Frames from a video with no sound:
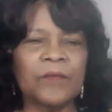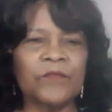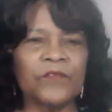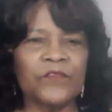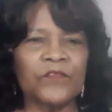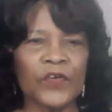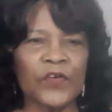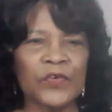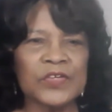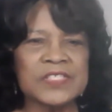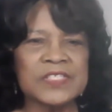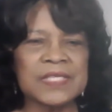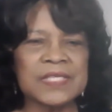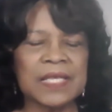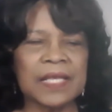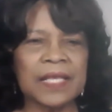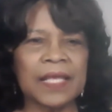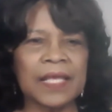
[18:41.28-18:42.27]

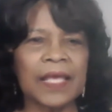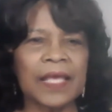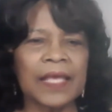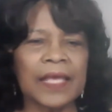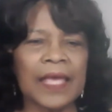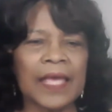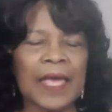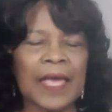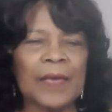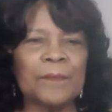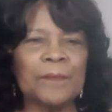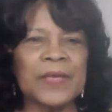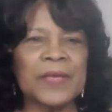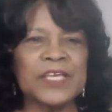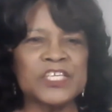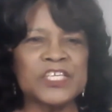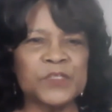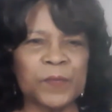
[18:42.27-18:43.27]
first camp
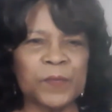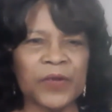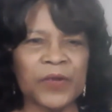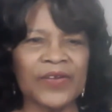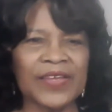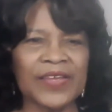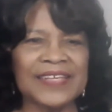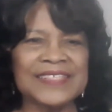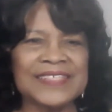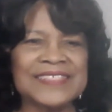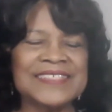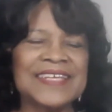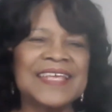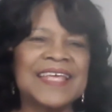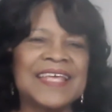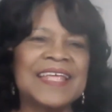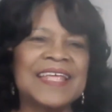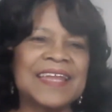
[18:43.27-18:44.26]
experience
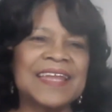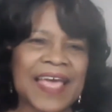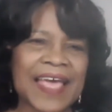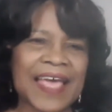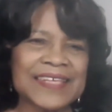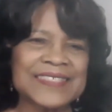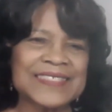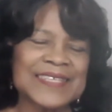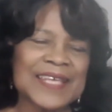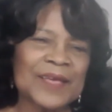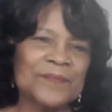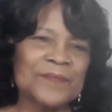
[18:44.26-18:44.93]
last